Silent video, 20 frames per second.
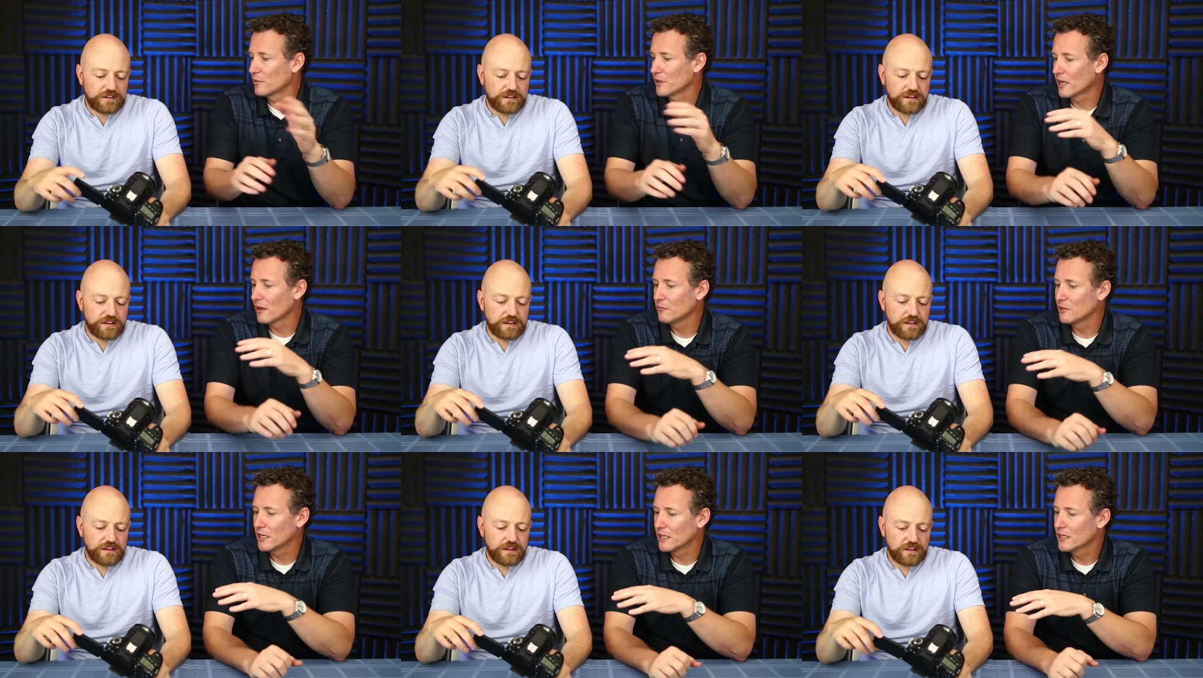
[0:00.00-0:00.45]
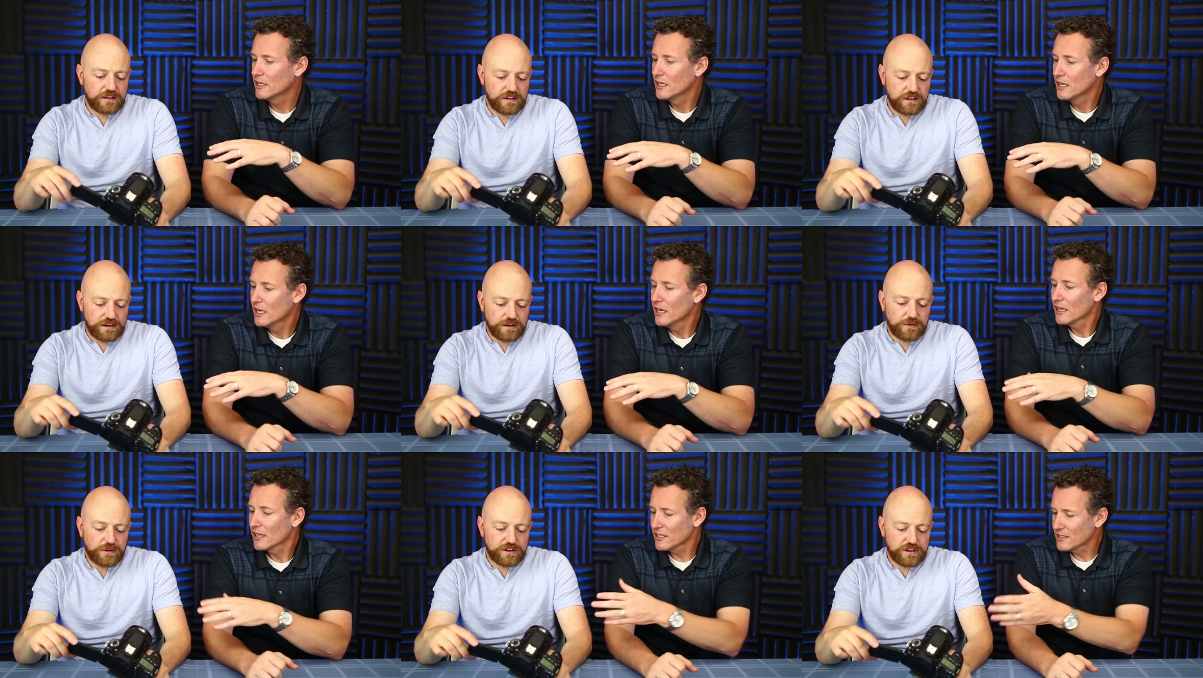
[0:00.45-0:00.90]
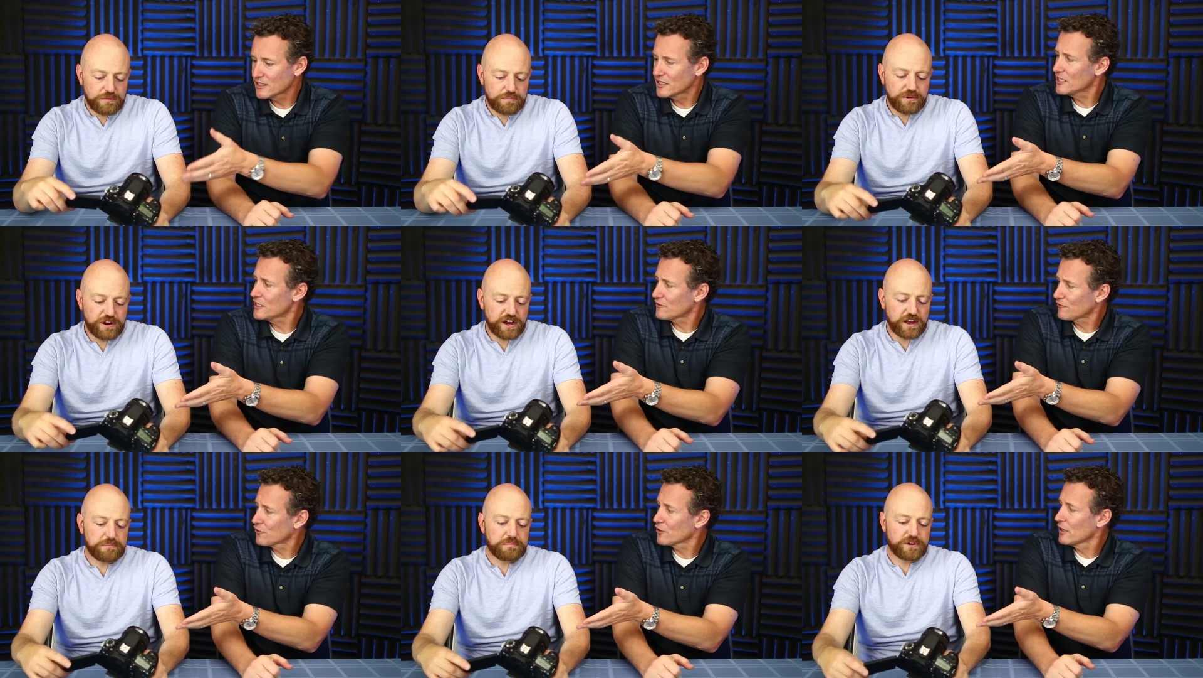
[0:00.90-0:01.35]
Speaker 1: it. But I mean, you know, because
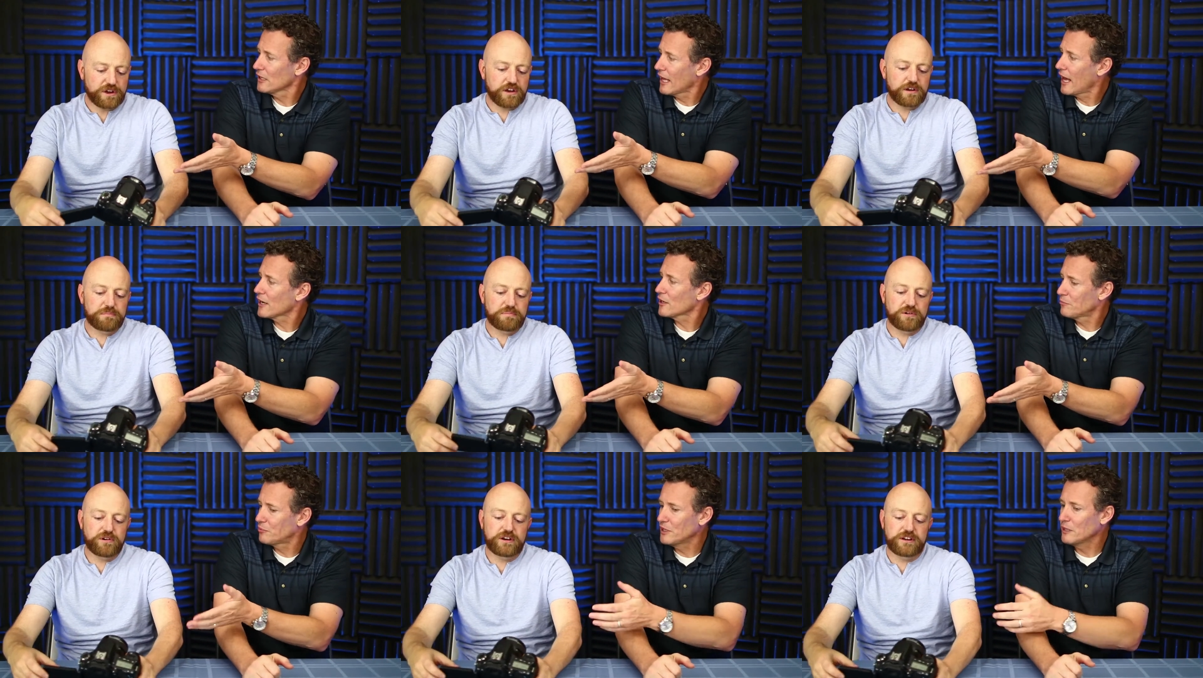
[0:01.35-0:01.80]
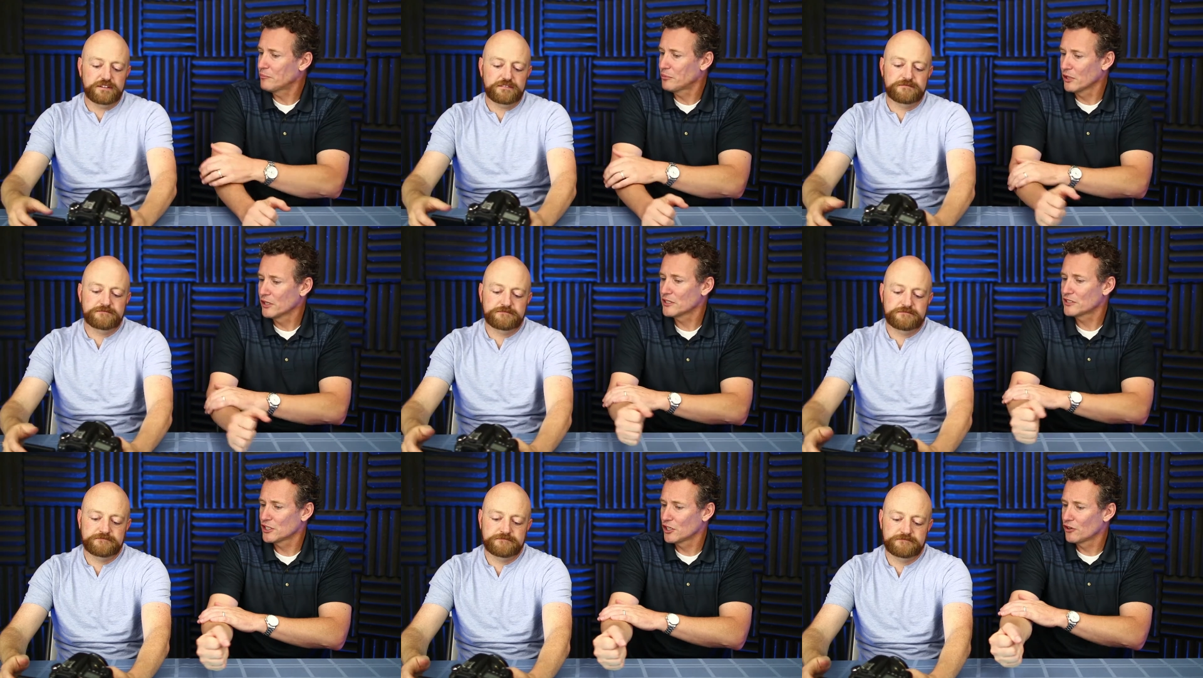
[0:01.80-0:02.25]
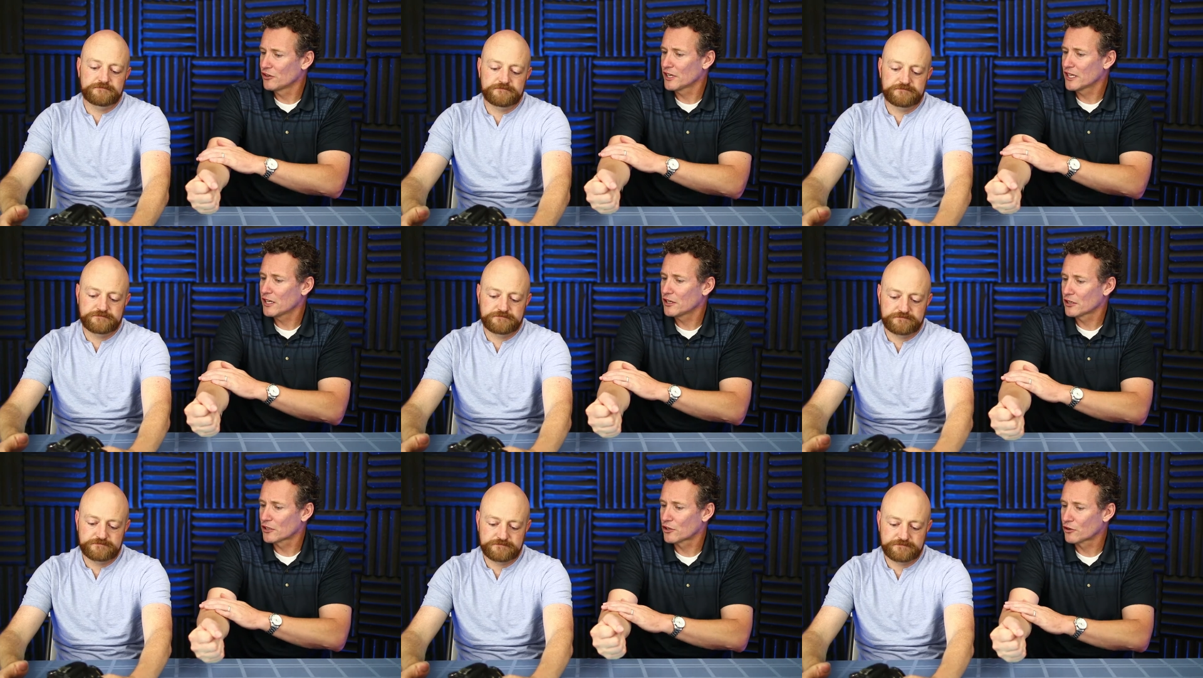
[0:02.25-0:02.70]
this for a, a lot of people is you know to
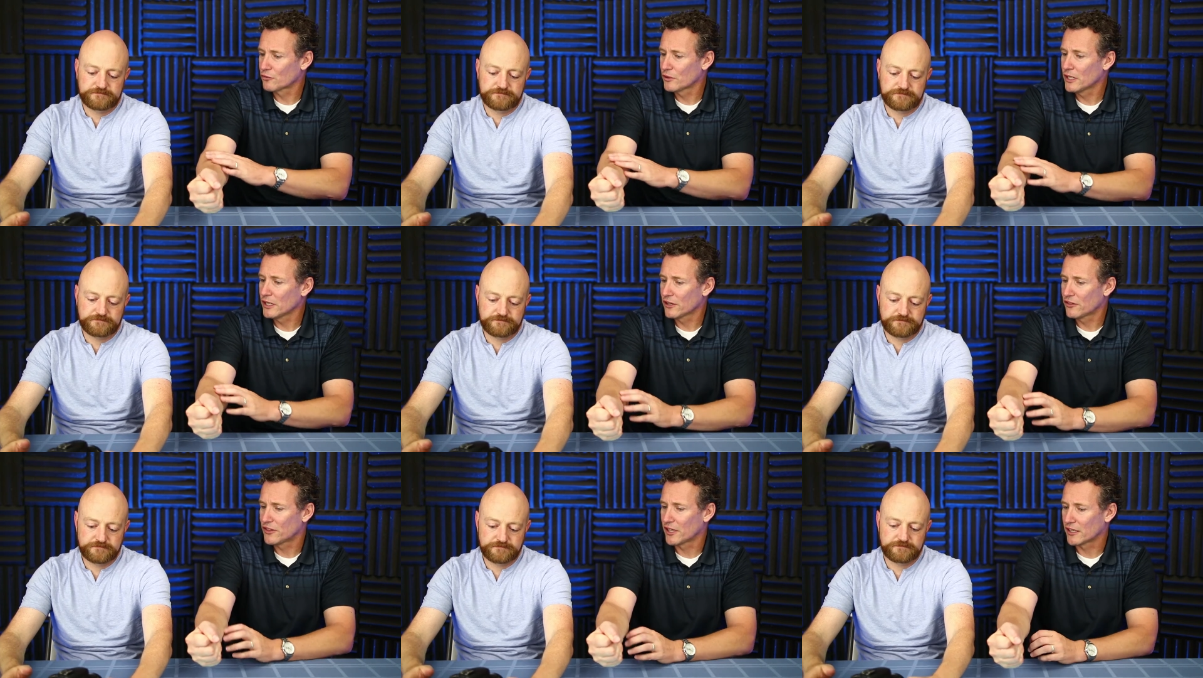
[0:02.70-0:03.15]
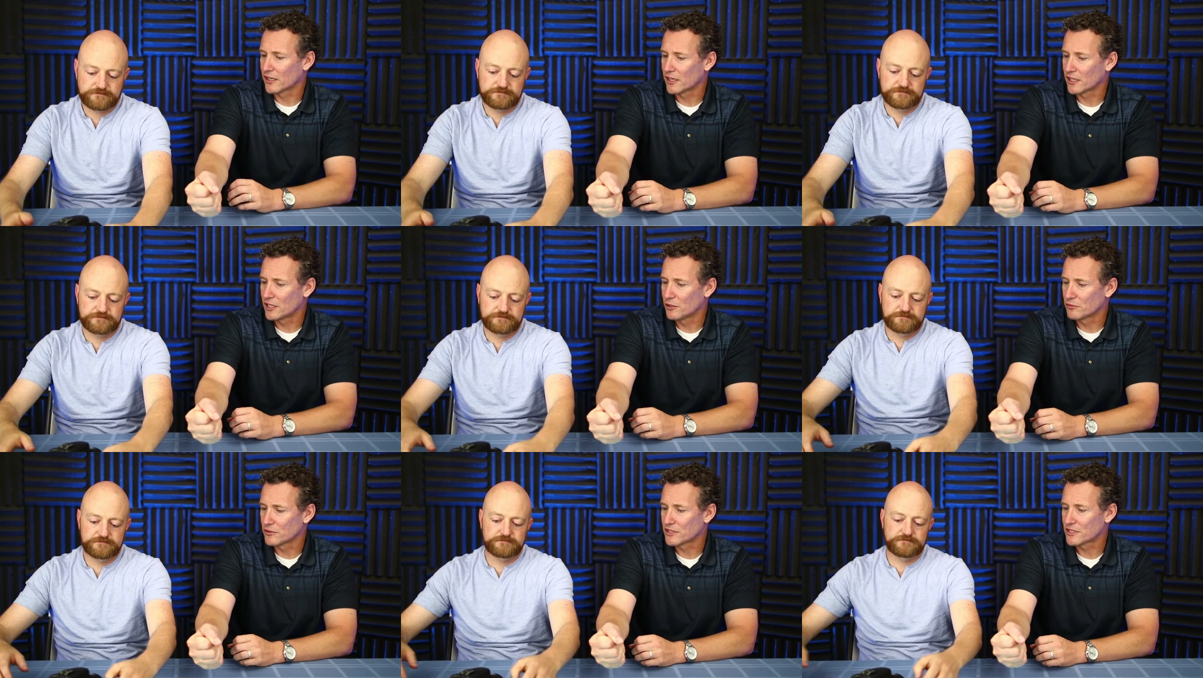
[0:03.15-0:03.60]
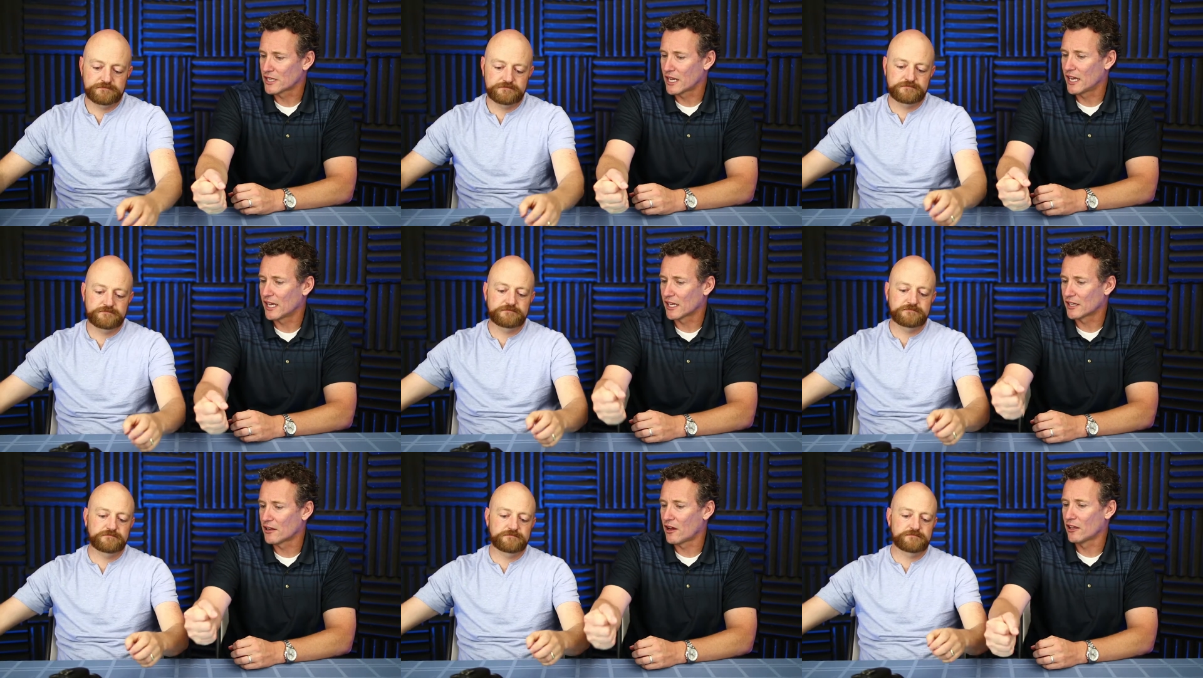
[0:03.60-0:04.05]
get a gorilla thing like you were
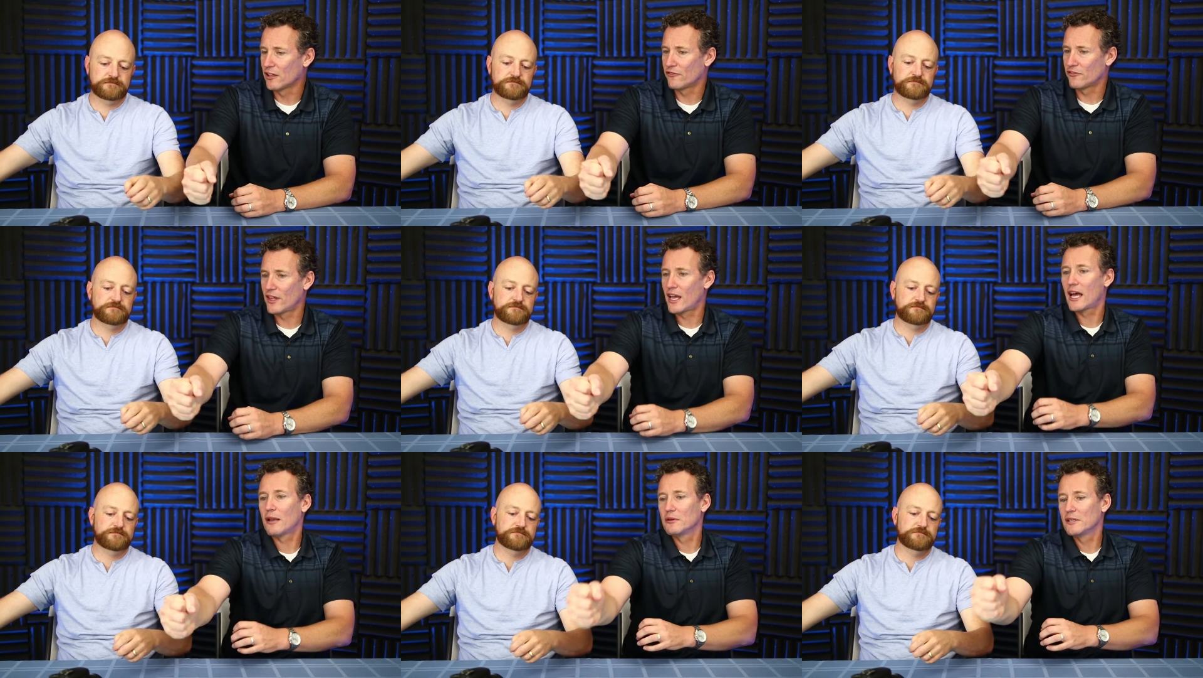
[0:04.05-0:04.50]
saying and all of that.